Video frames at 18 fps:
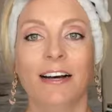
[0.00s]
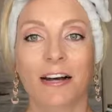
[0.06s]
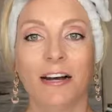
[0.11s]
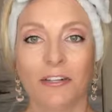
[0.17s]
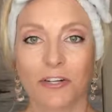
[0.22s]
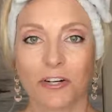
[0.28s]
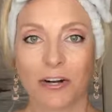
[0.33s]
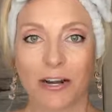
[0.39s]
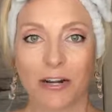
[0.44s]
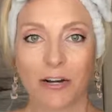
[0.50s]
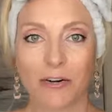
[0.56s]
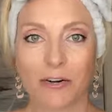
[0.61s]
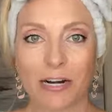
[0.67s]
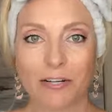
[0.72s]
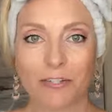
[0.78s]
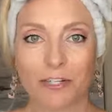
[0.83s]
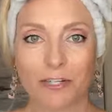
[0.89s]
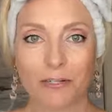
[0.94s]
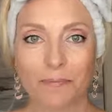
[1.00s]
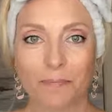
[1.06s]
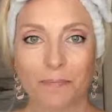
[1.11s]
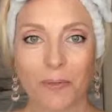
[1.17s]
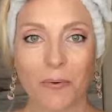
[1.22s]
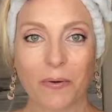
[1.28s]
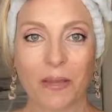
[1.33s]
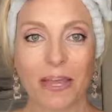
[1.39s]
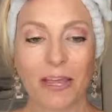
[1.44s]
under eye corrector.
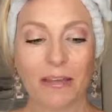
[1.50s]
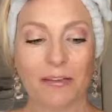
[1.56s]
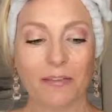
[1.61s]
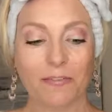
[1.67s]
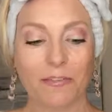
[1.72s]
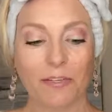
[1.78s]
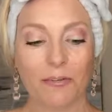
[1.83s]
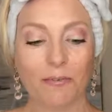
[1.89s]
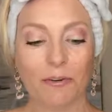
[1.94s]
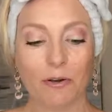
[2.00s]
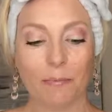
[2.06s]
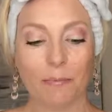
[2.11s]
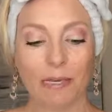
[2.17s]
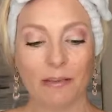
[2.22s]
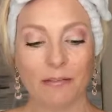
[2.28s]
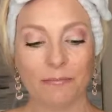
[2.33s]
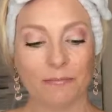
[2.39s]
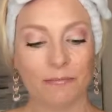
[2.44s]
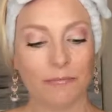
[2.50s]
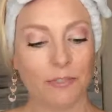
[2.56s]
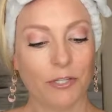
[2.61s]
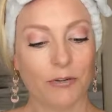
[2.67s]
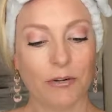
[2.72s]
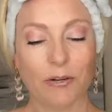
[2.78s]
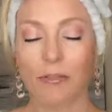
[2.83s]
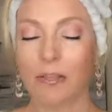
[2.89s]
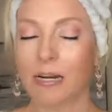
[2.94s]
Okay, if you know me, you
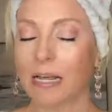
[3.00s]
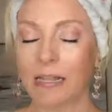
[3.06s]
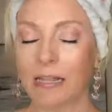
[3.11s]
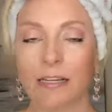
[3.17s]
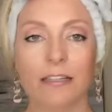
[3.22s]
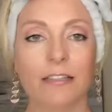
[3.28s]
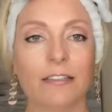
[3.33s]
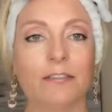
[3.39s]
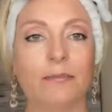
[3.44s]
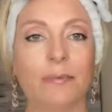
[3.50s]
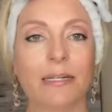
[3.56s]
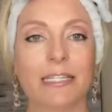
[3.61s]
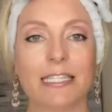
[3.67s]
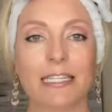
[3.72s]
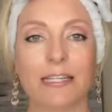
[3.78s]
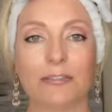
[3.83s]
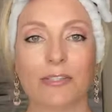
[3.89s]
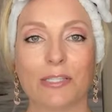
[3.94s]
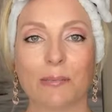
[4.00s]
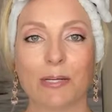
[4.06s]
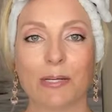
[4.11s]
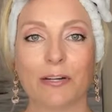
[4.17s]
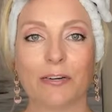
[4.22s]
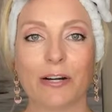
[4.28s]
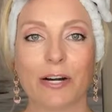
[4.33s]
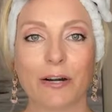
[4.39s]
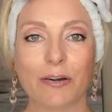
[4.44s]
know that I love myself some
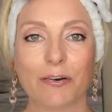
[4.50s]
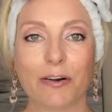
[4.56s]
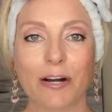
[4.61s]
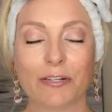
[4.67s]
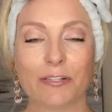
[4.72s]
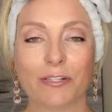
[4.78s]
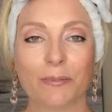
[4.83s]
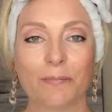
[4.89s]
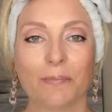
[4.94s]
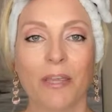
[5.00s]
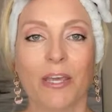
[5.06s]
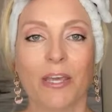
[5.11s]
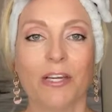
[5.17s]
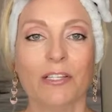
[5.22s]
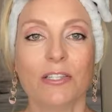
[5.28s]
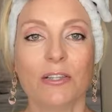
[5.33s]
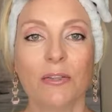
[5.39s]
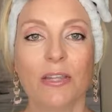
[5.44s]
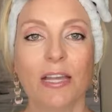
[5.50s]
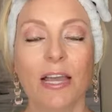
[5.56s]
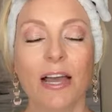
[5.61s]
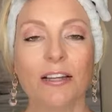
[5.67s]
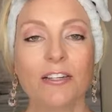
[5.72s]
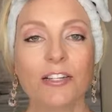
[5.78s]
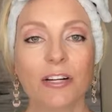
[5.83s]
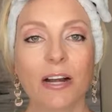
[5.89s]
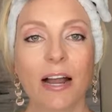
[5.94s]
under eye corrector. So the
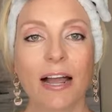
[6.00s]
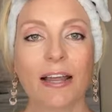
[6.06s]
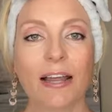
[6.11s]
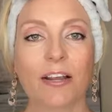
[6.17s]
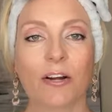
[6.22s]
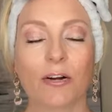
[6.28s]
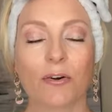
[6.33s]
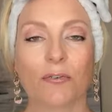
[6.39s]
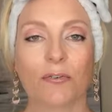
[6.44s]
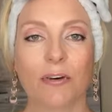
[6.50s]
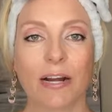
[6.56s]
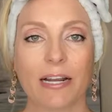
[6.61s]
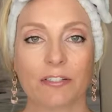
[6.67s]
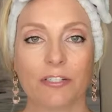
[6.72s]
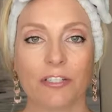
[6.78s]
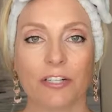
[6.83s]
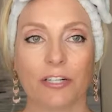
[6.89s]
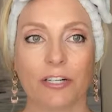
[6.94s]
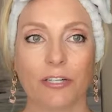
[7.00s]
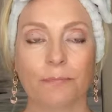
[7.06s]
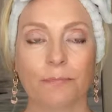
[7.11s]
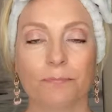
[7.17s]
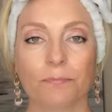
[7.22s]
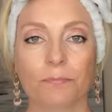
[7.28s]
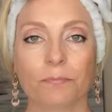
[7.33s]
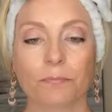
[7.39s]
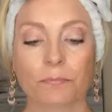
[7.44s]
under eye corrector
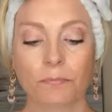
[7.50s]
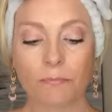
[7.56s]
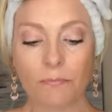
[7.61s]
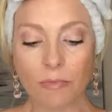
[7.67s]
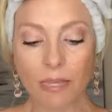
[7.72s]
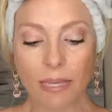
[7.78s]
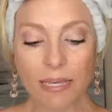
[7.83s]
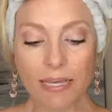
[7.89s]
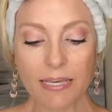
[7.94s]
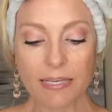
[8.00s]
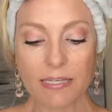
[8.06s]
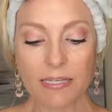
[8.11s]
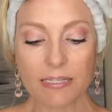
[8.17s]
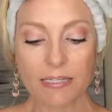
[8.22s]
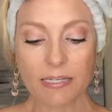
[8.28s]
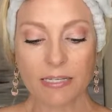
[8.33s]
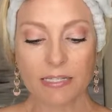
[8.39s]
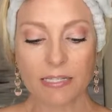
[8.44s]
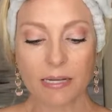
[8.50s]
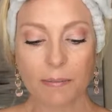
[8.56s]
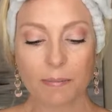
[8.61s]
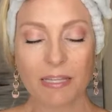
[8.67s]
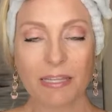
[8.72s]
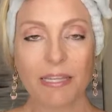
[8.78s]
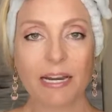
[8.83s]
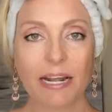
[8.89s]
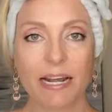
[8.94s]
is
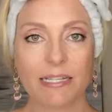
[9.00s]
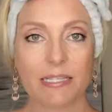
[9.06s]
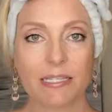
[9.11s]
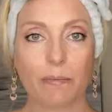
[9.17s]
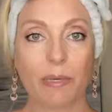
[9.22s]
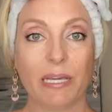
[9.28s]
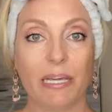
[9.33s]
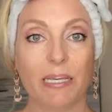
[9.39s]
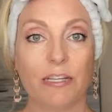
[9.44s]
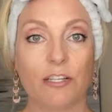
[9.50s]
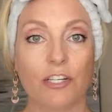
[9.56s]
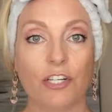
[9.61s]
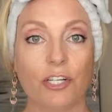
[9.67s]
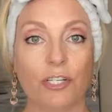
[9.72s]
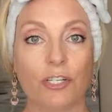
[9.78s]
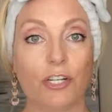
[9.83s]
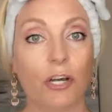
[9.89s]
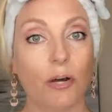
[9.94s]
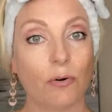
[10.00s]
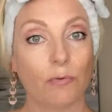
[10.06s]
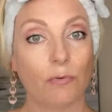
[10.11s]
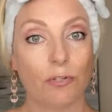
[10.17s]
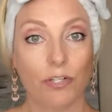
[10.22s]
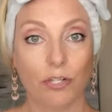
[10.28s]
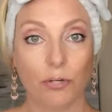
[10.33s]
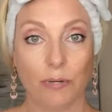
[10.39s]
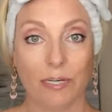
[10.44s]
something that has a peach tone
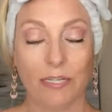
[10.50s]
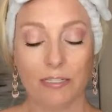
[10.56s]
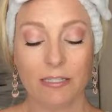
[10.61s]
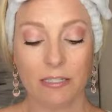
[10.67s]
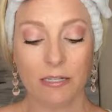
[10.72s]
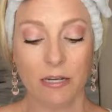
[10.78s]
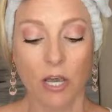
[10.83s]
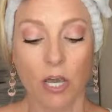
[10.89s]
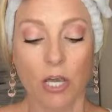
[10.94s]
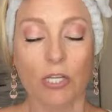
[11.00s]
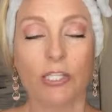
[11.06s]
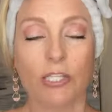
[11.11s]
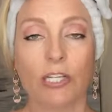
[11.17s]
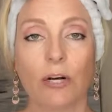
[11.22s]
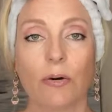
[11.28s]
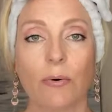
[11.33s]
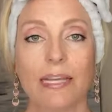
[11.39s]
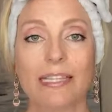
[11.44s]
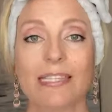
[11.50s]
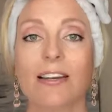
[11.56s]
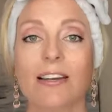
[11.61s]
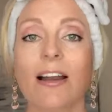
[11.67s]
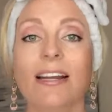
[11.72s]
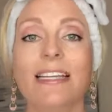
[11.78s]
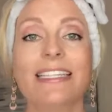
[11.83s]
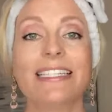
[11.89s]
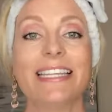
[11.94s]
to it. So it's
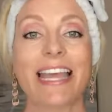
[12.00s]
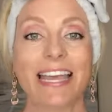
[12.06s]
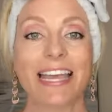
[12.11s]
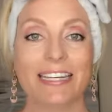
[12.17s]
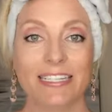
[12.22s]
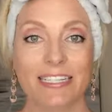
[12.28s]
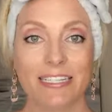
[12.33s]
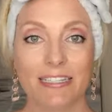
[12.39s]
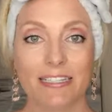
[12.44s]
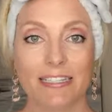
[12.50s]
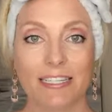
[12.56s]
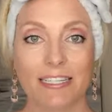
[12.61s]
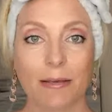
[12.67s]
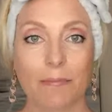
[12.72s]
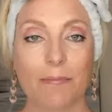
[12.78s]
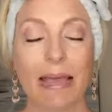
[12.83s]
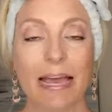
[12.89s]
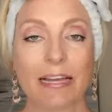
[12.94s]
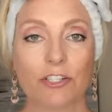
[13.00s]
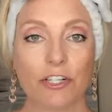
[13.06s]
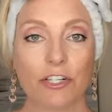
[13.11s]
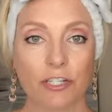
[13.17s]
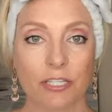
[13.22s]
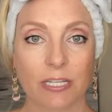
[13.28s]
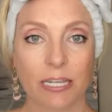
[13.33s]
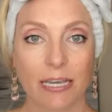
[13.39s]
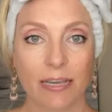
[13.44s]
not intended to match your
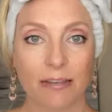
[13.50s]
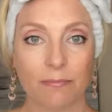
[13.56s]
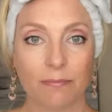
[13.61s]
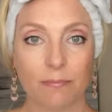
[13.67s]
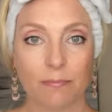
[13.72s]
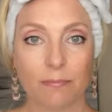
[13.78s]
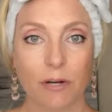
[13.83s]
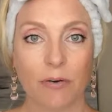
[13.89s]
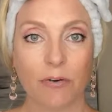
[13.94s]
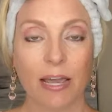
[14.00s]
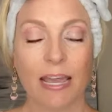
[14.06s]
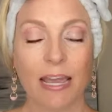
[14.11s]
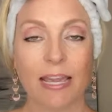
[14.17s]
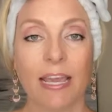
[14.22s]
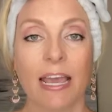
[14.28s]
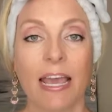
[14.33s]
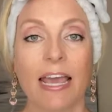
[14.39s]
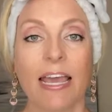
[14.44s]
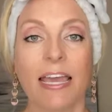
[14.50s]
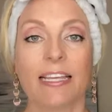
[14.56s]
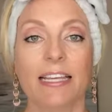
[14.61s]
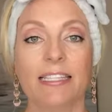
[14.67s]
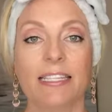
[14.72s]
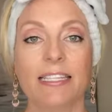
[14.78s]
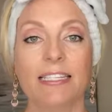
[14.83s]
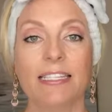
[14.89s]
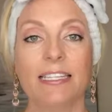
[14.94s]
skin, okay?
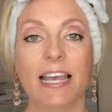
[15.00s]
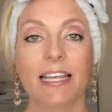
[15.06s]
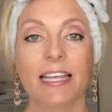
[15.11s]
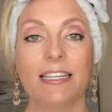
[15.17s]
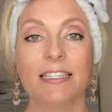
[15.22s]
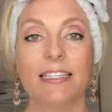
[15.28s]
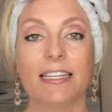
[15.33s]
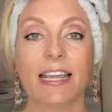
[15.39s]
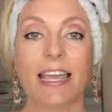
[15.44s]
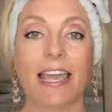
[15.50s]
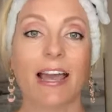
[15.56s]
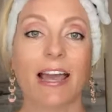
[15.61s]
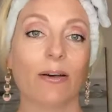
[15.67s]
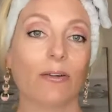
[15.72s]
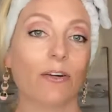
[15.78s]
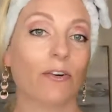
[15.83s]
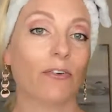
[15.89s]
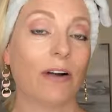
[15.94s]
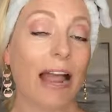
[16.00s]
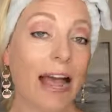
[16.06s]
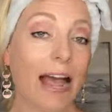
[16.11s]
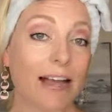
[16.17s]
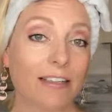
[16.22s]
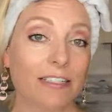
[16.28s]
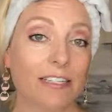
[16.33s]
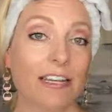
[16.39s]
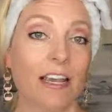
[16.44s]
It's intended to
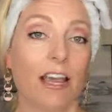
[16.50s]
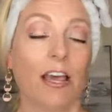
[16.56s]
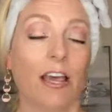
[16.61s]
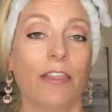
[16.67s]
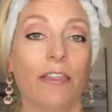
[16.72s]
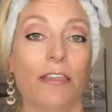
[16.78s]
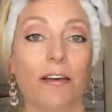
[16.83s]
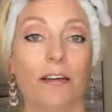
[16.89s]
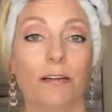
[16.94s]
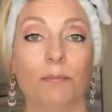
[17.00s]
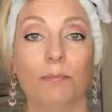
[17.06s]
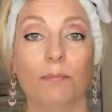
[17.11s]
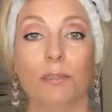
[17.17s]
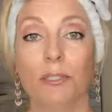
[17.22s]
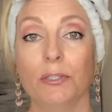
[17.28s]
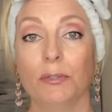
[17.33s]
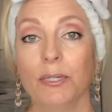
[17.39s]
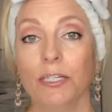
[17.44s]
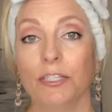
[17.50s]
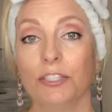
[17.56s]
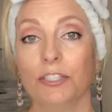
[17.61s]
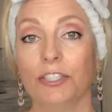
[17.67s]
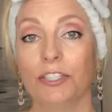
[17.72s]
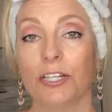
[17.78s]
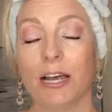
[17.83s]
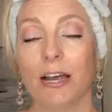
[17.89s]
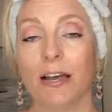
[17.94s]
counteract the
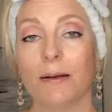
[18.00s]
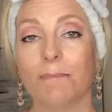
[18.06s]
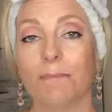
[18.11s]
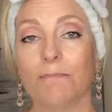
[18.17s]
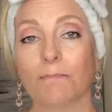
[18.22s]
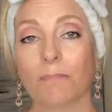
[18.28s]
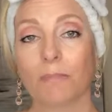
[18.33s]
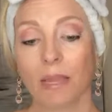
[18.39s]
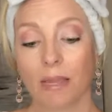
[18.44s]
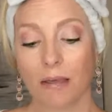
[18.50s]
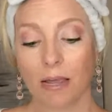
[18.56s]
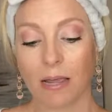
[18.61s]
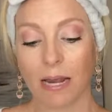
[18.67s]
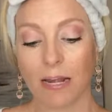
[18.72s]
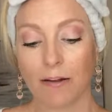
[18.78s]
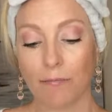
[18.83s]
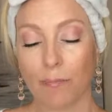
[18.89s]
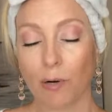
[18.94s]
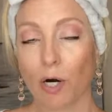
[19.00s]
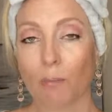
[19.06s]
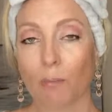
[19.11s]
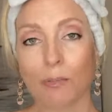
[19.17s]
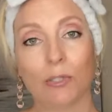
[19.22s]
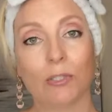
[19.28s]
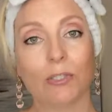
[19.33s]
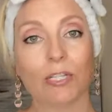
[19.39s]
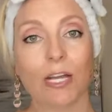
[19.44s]
bluish um, kind of
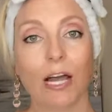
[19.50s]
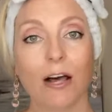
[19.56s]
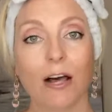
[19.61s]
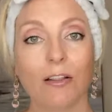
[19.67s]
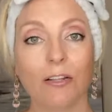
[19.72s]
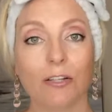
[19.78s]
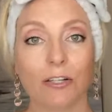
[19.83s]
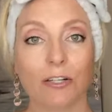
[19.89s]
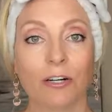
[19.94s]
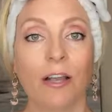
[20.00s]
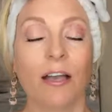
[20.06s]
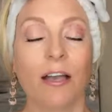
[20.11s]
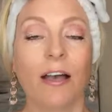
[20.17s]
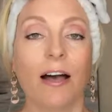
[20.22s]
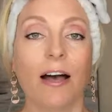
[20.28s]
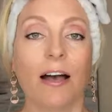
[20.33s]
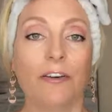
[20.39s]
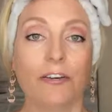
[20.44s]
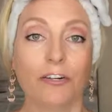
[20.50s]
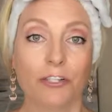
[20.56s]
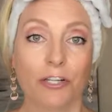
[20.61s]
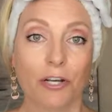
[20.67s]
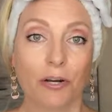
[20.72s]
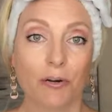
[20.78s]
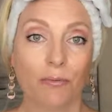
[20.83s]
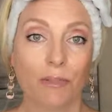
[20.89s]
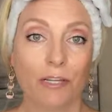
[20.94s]
purple color
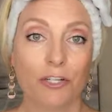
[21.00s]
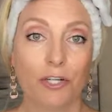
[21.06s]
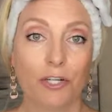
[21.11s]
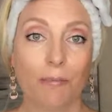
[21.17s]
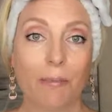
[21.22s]
undertone that